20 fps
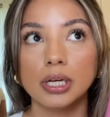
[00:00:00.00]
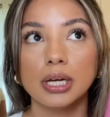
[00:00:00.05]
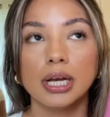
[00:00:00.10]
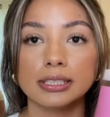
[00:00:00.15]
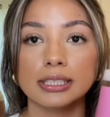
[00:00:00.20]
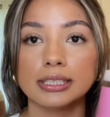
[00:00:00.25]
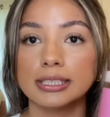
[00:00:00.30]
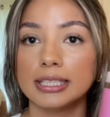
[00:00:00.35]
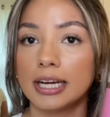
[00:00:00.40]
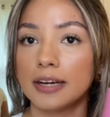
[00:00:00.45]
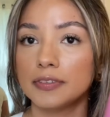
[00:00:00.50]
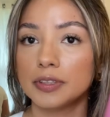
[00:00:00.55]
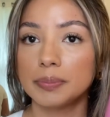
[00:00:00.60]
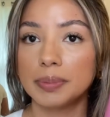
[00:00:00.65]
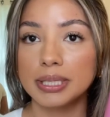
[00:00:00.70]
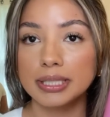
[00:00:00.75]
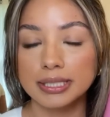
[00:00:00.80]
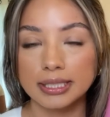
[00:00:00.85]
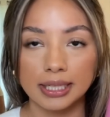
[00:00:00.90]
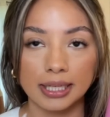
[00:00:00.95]
It doesn't have to be a
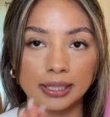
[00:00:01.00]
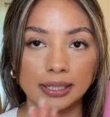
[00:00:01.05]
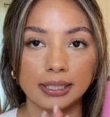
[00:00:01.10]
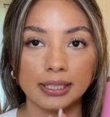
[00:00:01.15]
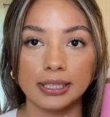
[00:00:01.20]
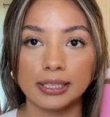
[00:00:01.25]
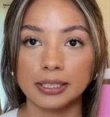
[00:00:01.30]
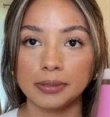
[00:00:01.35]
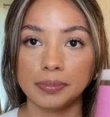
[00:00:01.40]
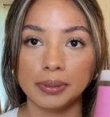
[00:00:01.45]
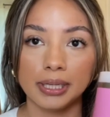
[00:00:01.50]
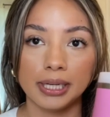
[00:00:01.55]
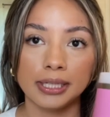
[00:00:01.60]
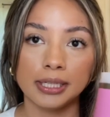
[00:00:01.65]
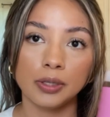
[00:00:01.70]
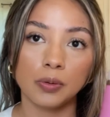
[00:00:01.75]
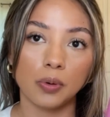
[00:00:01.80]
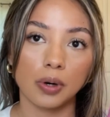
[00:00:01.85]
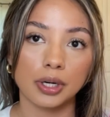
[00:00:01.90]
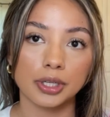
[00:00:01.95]
Stanley, it could be any
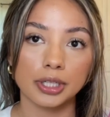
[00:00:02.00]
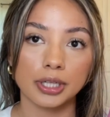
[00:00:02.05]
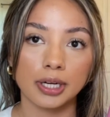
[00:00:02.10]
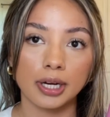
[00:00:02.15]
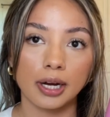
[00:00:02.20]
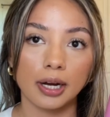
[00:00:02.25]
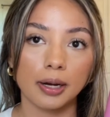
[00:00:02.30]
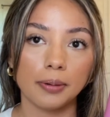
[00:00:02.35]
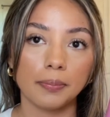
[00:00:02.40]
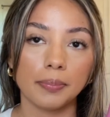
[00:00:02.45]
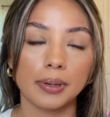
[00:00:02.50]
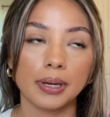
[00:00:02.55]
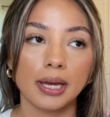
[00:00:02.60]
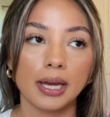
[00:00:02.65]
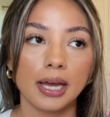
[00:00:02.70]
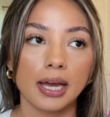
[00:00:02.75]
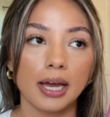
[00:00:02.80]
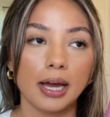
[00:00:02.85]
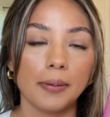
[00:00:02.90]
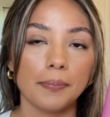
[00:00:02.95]
water cup,
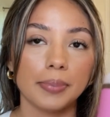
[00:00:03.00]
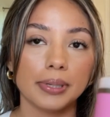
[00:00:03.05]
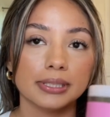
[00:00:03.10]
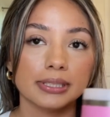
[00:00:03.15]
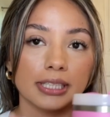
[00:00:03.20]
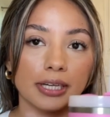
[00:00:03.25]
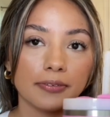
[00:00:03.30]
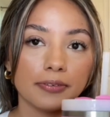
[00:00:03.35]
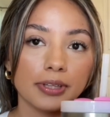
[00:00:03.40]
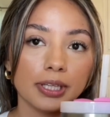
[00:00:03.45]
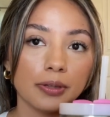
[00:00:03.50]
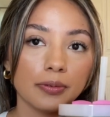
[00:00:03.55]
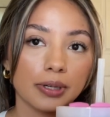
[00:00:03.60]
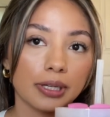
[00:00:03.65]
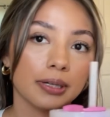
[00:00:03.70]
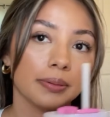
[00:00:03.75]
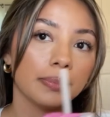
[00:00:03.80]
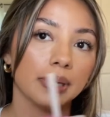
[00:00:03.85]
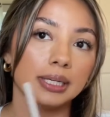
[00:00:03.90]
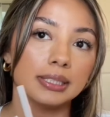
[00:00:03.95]
but definitely
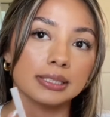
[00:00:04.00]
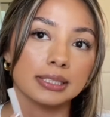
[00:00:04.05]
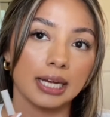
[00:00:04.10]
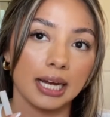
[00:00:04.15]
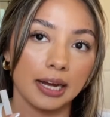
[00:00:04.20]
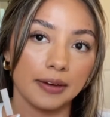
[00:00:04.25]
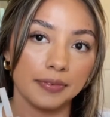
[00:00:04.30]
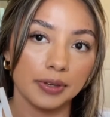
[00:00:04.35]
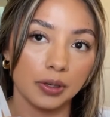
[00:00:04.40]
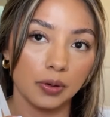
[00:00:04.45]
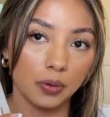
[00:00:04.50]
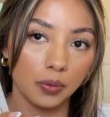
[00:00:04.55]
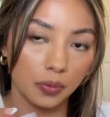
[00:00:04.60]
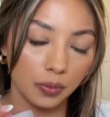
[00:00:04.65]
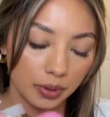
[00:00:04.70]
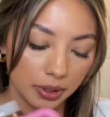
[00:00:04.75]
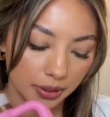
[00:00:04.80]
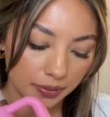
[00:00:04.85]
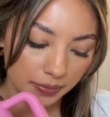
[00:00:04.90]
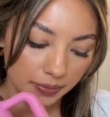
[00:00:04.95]
recommend having one of